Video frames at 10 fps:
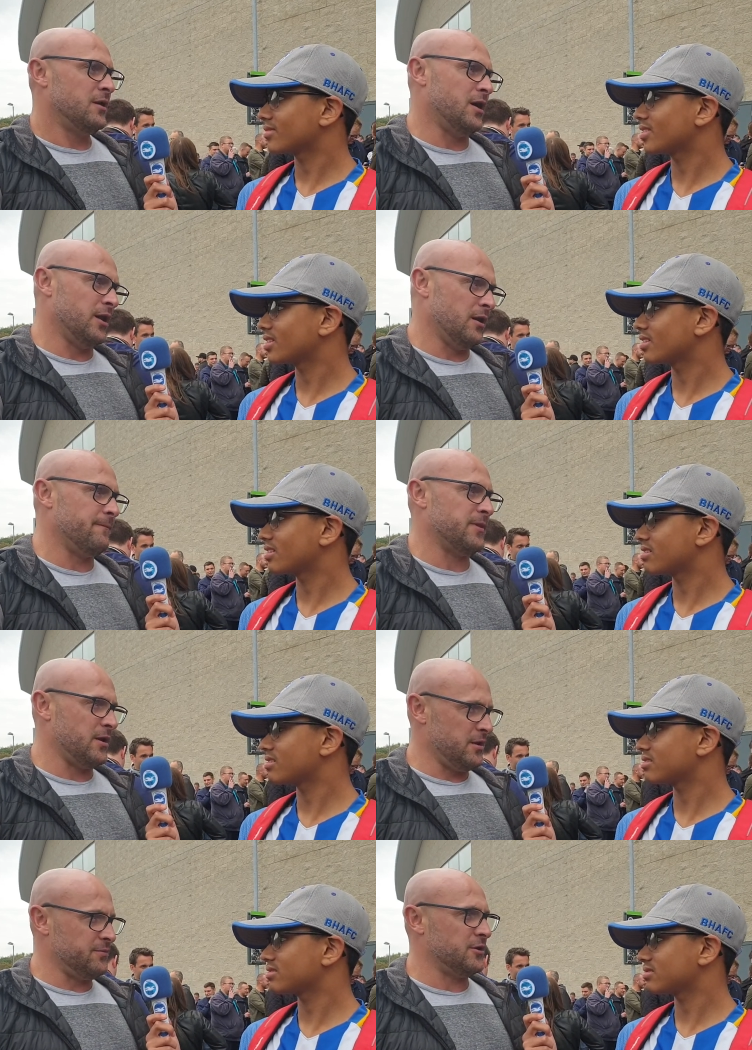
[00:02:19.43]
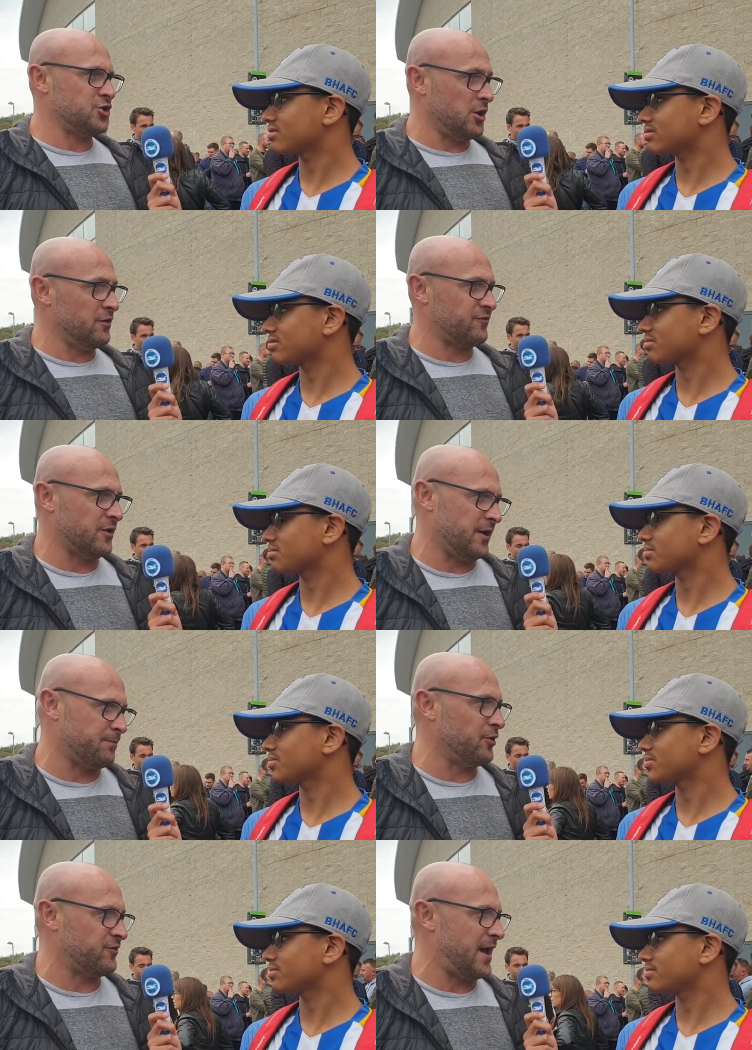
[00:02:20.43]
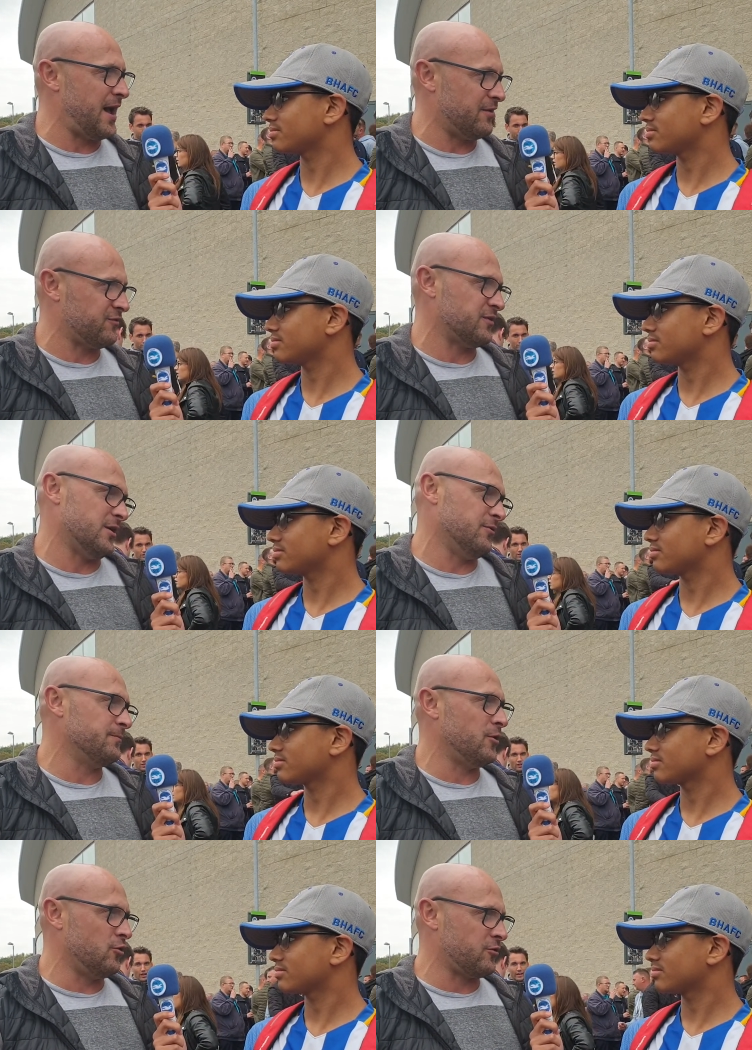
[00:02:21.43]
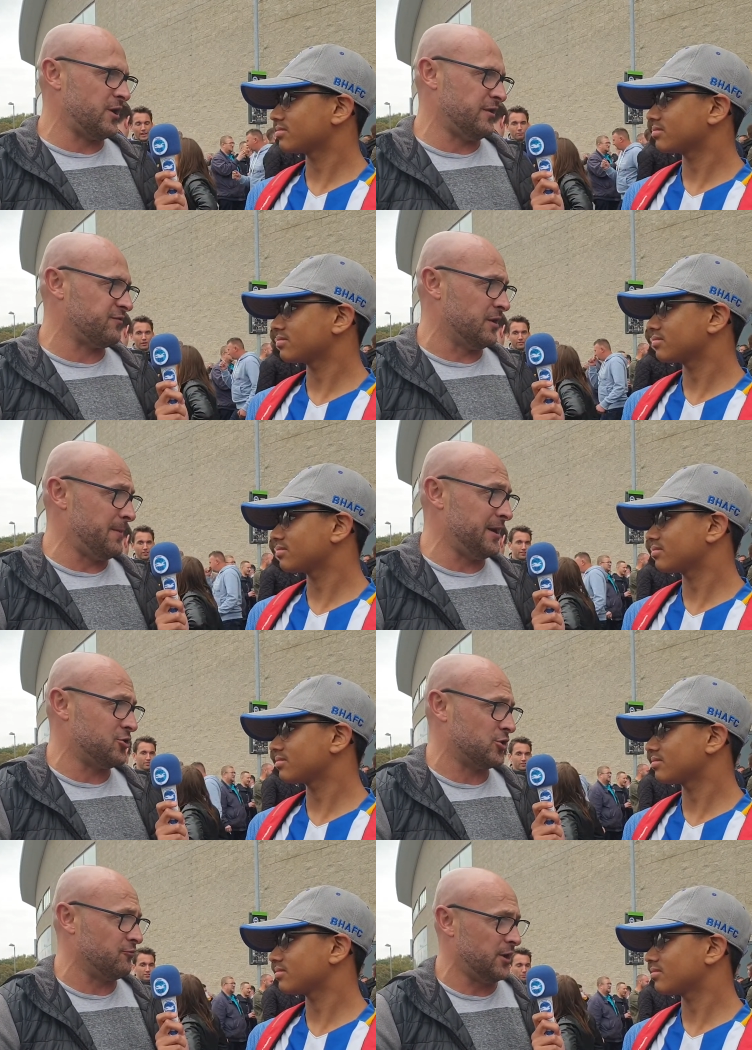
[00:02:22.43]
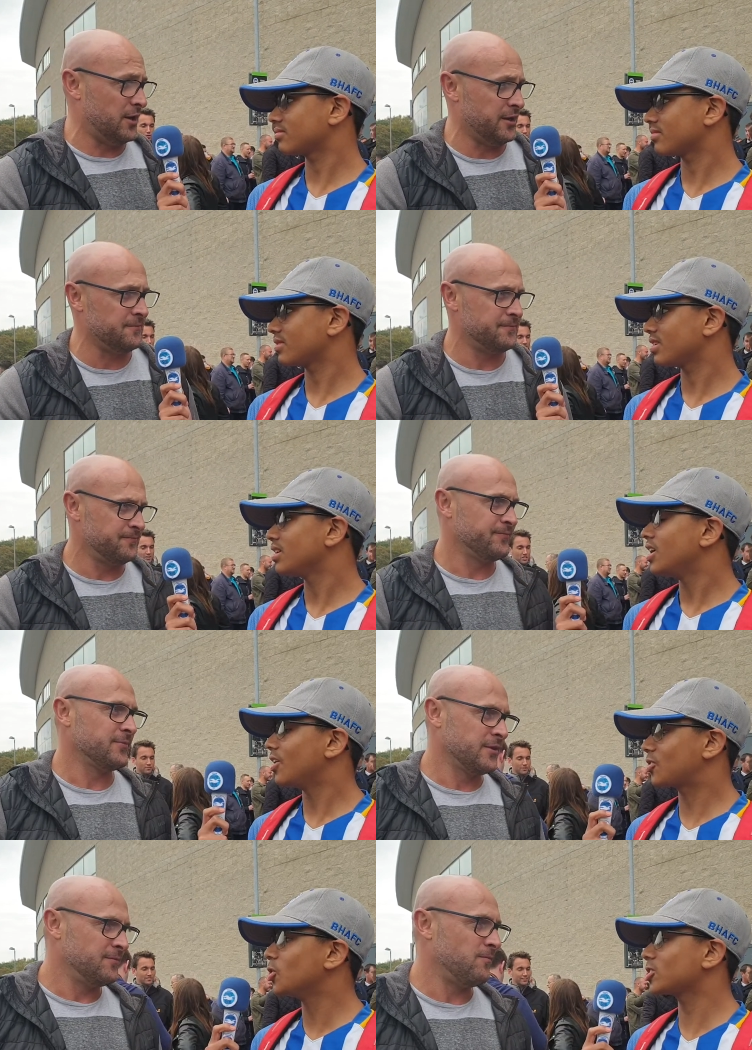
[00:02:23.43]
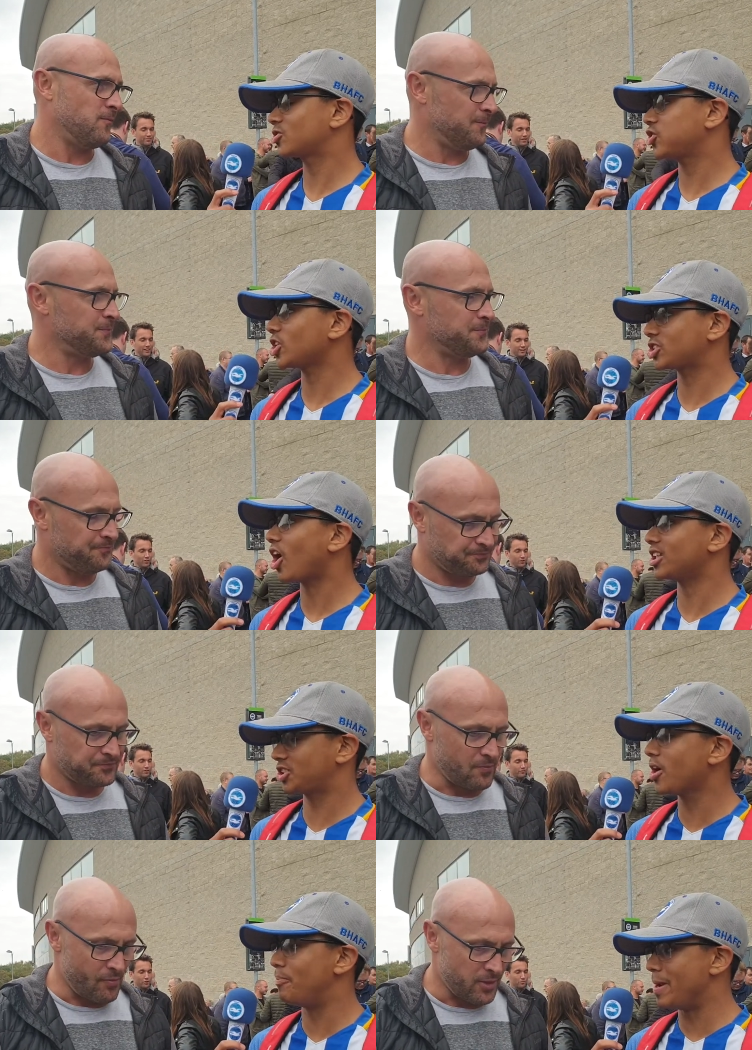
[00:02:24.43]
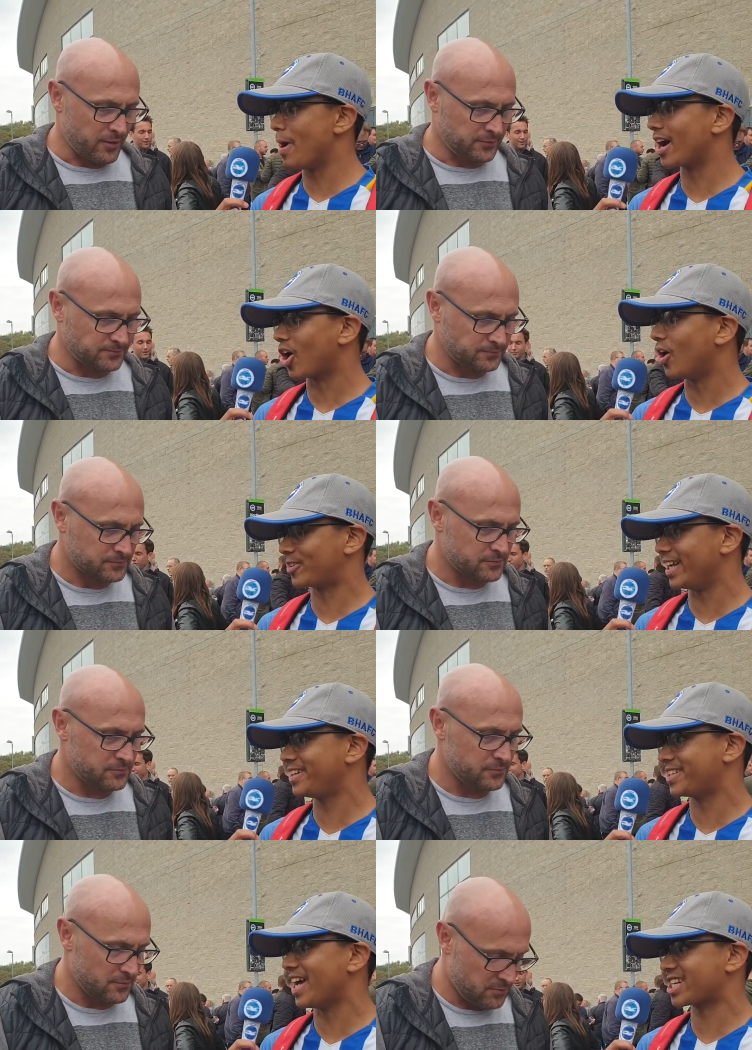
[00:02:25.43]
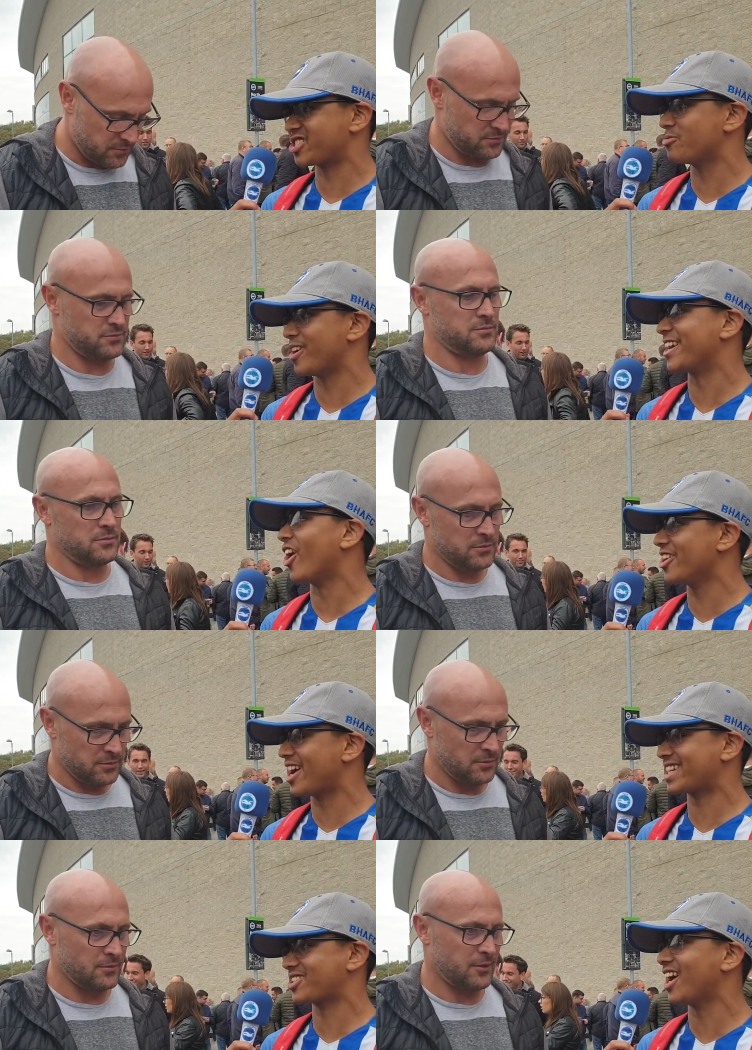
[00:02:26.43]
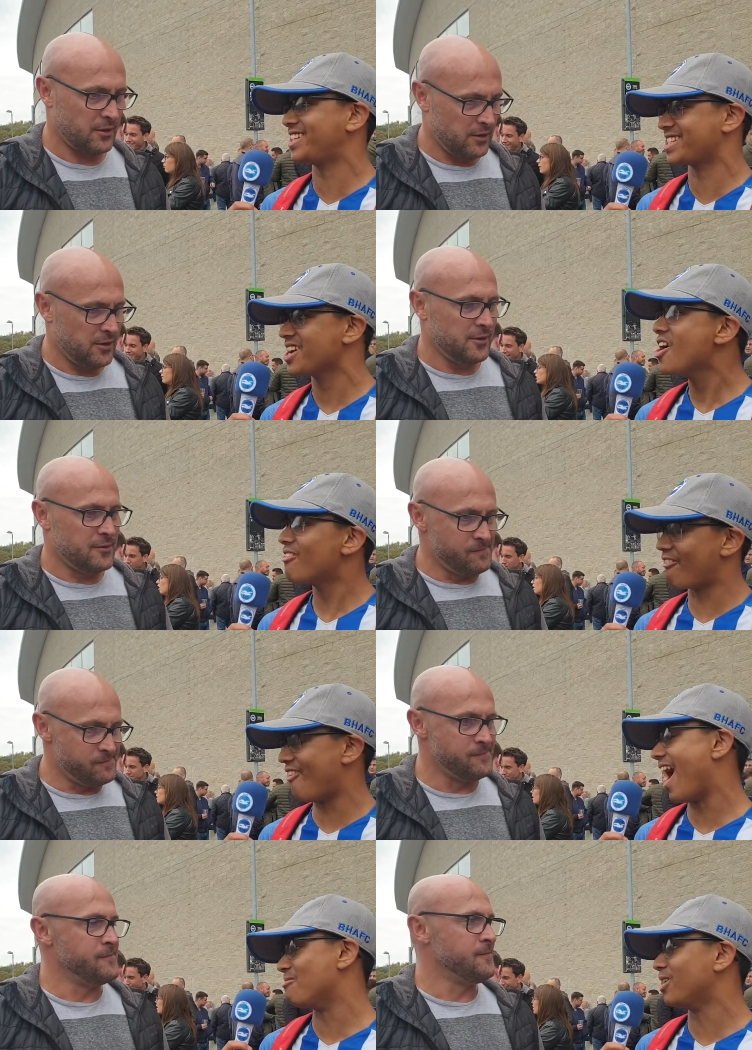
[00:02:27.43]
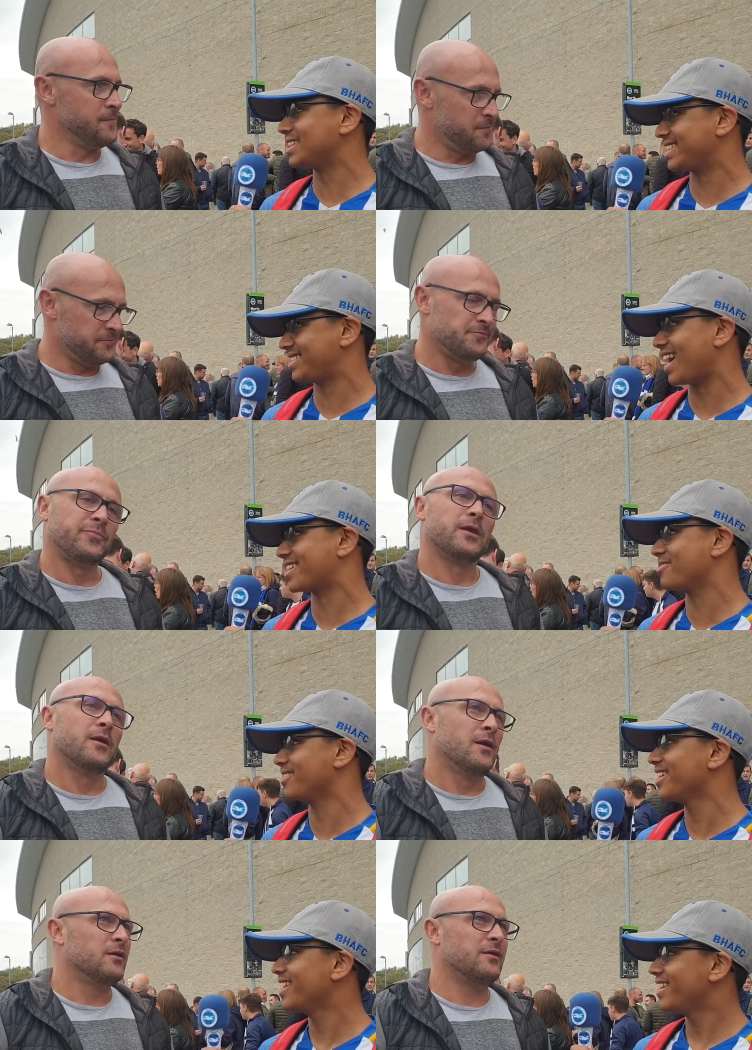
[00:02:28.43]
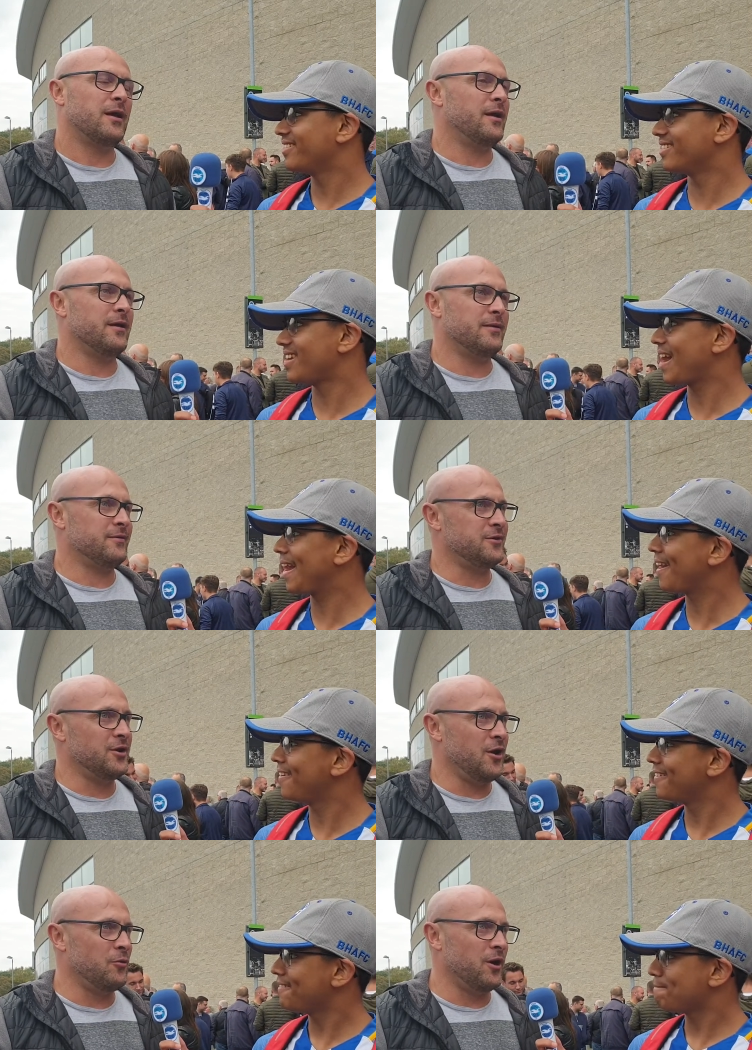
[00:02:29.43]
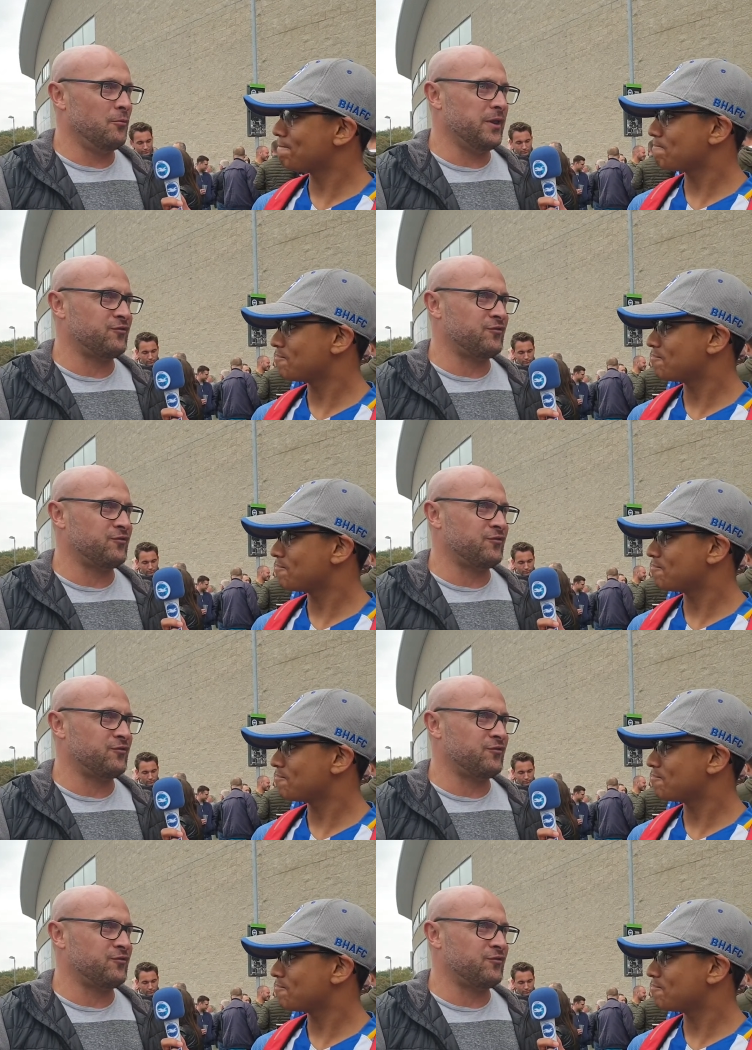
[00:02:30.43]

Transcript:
Speaker 1: an, uh, a chance like Potter has. So all credit to the manager, really. Of course, Trossard
Speaker 2: should be back after international break. Are you excited for that much attacking?
Speaker 1: You know what, with